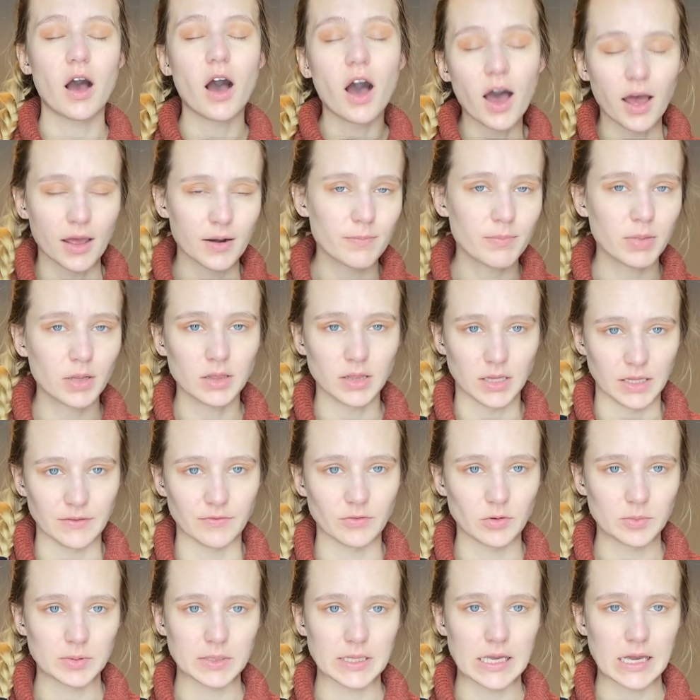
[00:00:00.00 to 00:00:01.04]

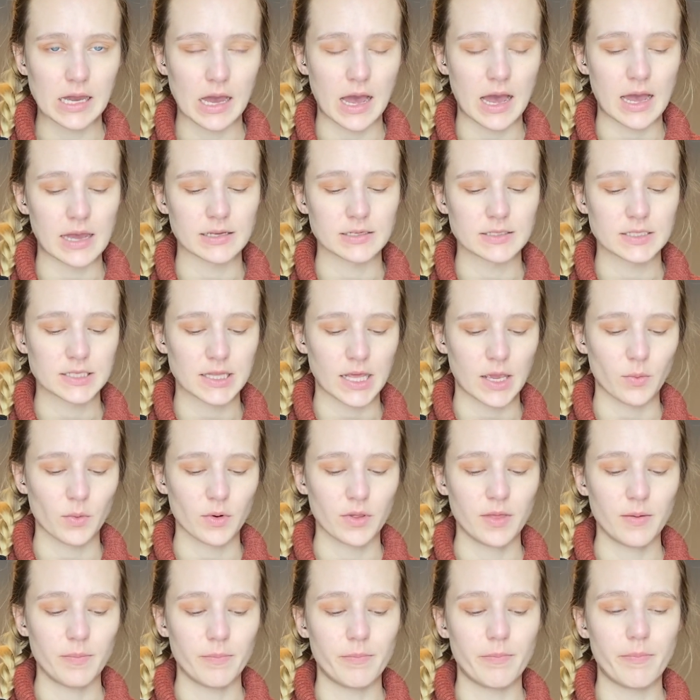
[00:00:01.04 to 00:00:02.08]
unbelievably kind. They were
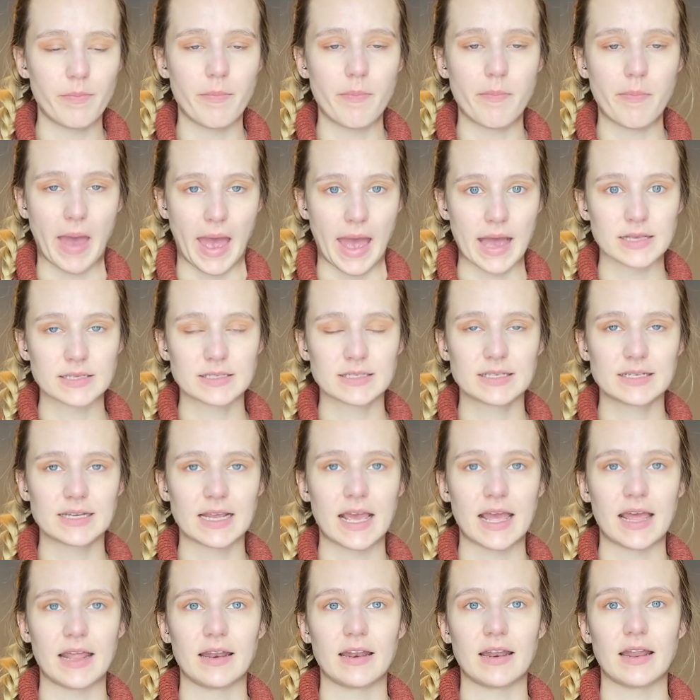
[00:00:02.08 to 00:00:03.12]
the best,
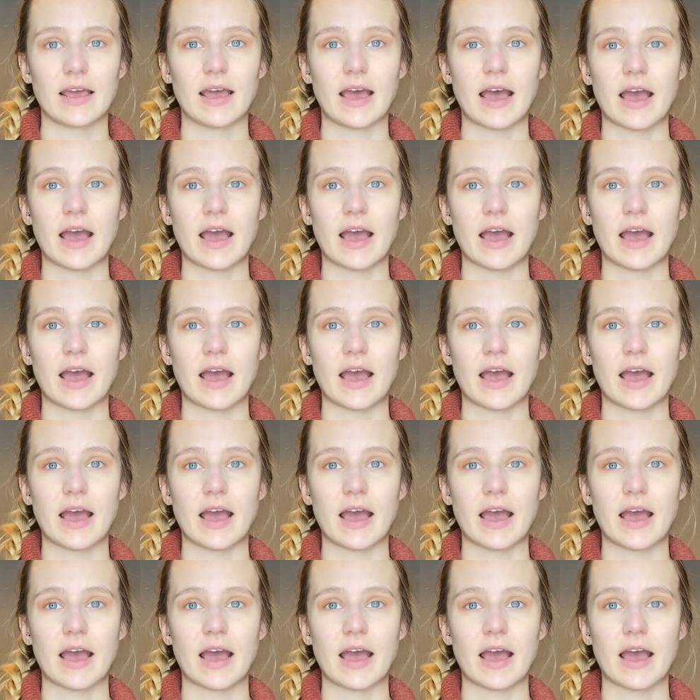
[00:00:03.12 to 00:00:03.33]
and